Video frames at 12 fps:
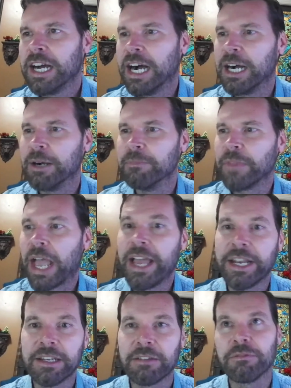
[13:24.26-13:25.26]
One
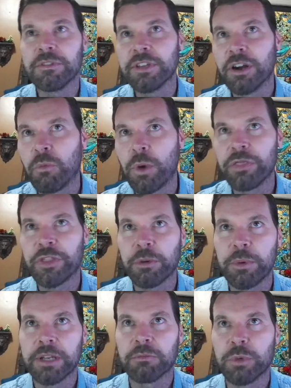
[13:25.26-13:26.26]

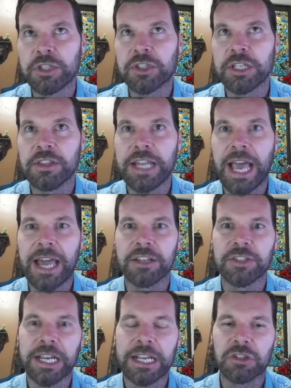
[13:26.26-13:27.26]
thing we see in the data
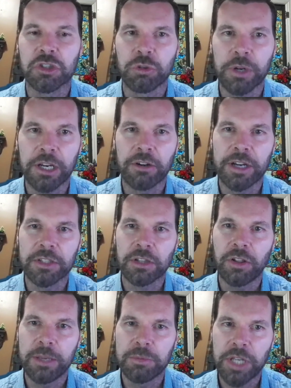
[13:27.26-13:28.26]
is that gets trickier as
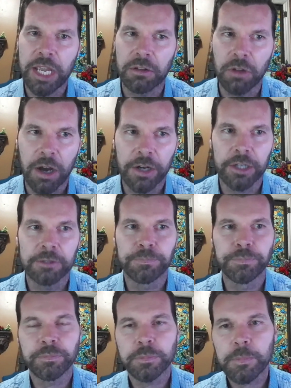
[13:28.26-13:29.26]
claims take longer.